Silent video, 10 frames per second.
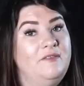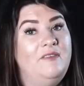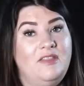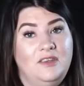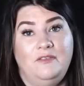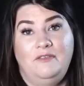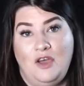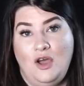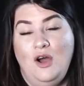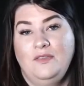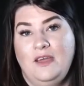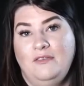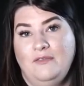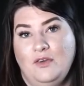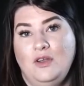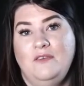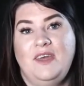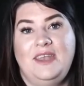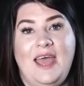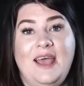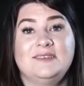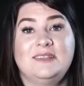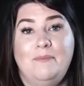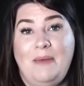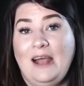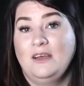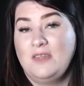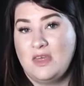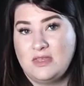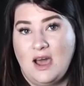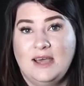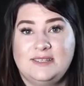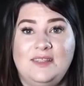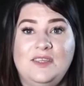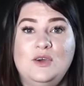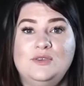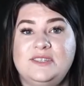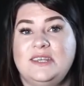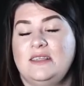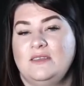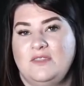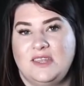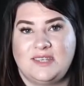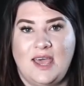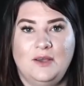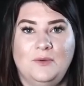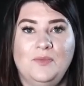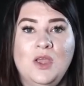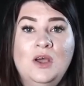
feathered fur on their front of their necks, their back of their thighs and the underneath of their tail.